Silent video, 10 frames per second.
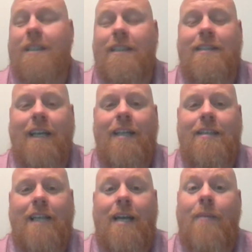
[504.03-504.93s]
an
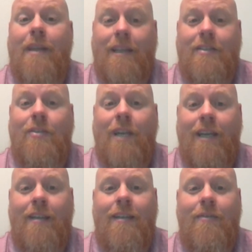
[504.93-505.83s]
exciting time. And that
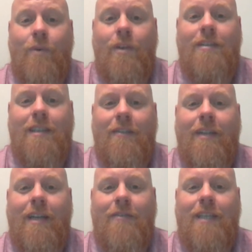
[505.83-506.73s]

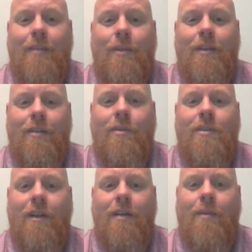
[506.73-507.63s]
290-47F table that you were
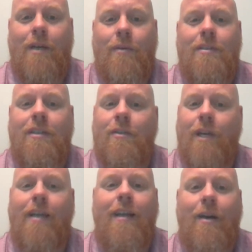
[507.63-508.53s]
talking about was a
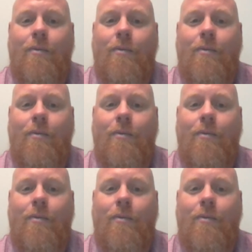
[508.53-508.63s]
great help